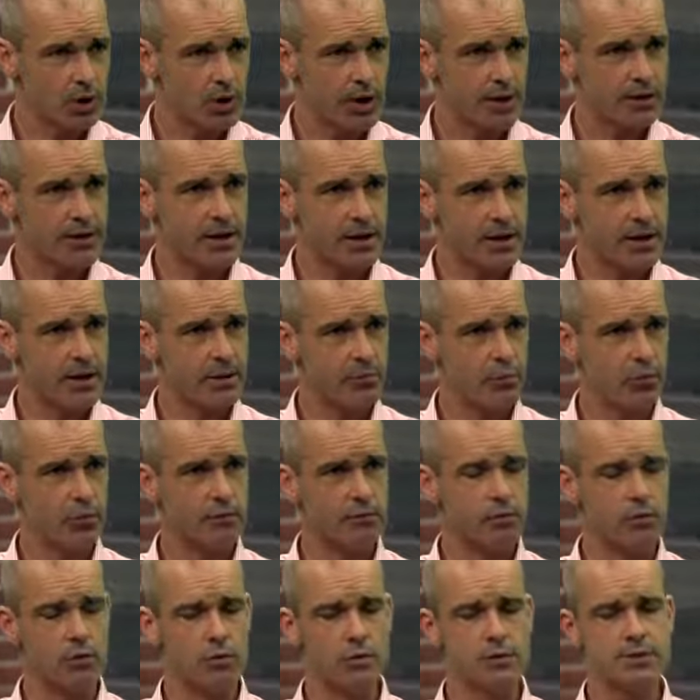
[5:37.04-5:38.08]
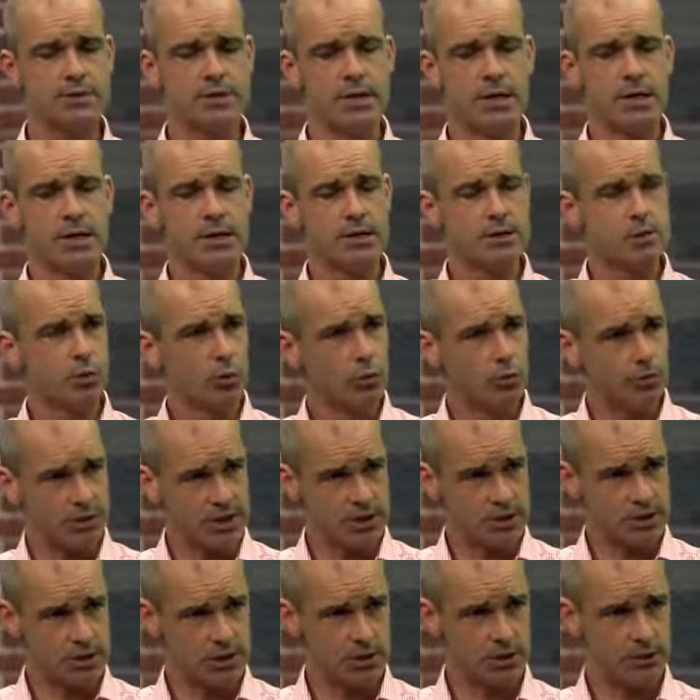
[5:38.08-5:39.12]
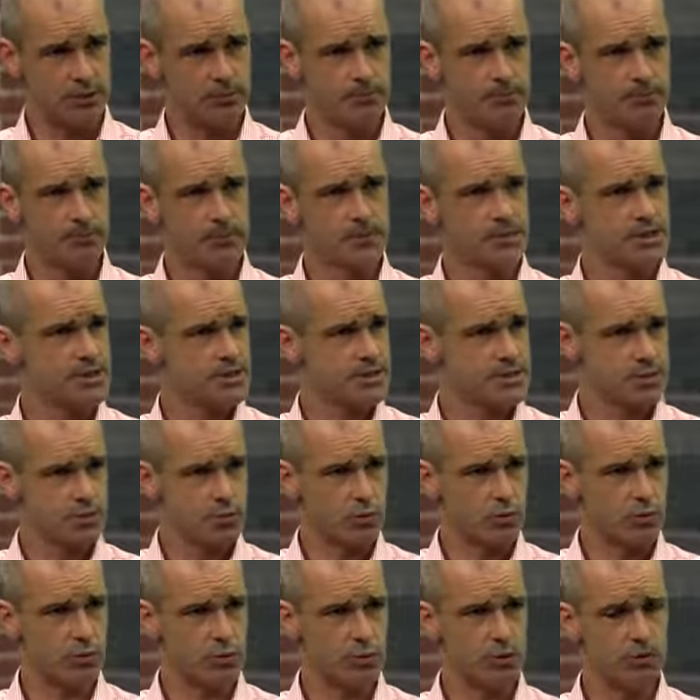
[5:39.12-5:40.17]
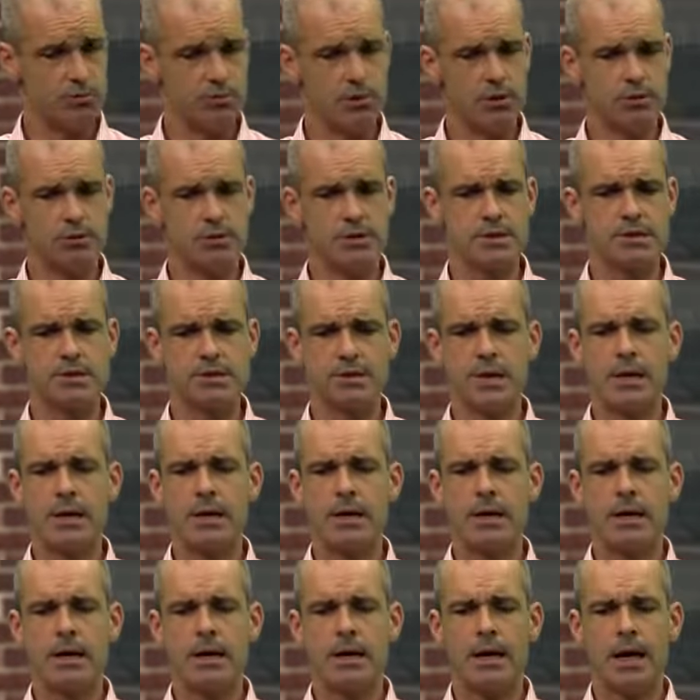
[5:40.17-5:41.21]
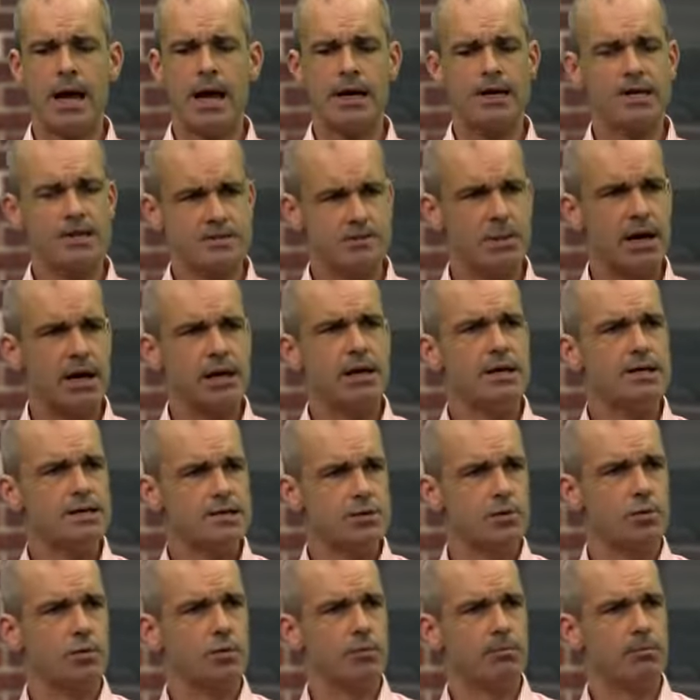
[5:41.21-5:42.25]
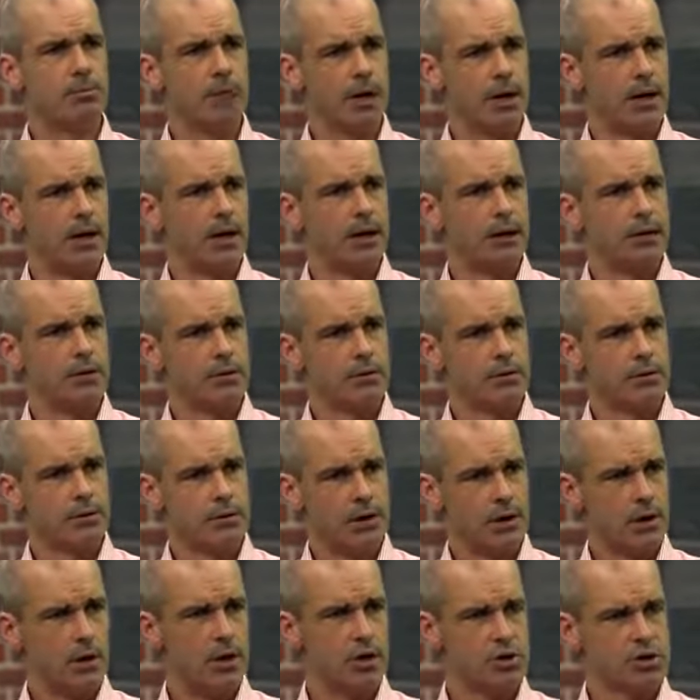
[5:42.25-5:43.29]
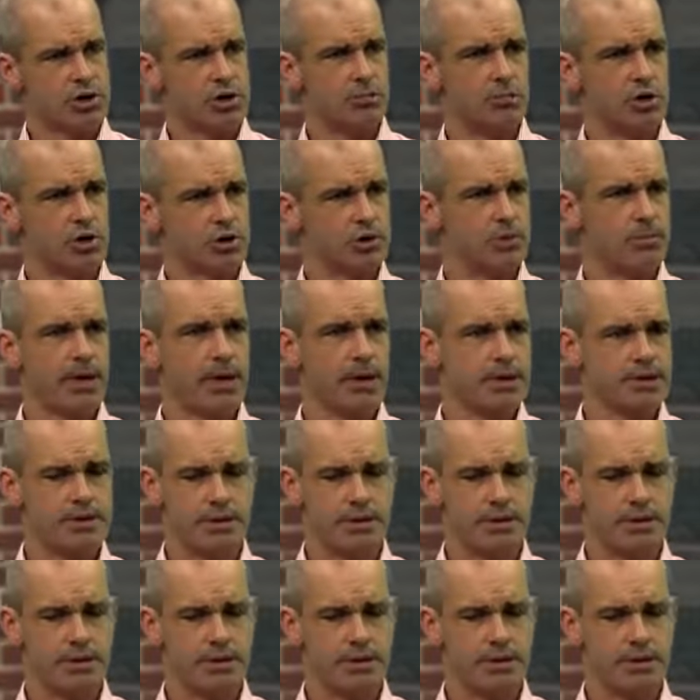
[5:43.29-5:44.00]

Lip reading: like that anymore, of course. It's all digital. It's just stored on computers. And it's mainly stored by the large commercial banks,